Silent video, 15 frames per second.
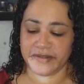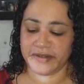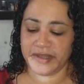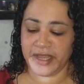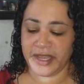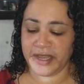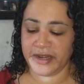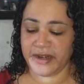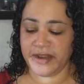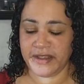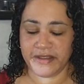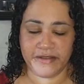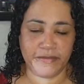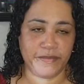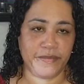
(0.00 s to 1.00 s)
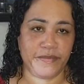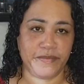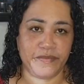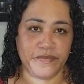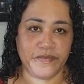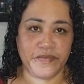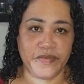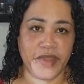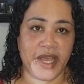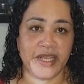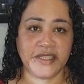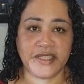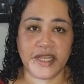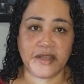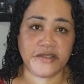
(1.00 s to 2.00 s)
And I
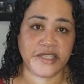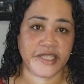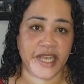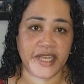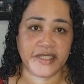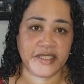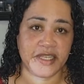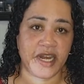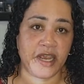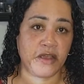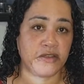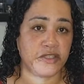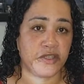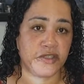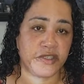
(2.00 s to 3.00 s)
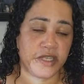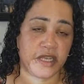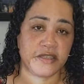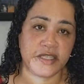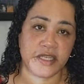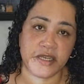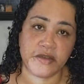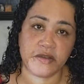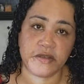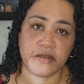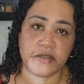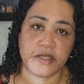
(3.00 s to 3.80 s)
sell sets and I also sell singles.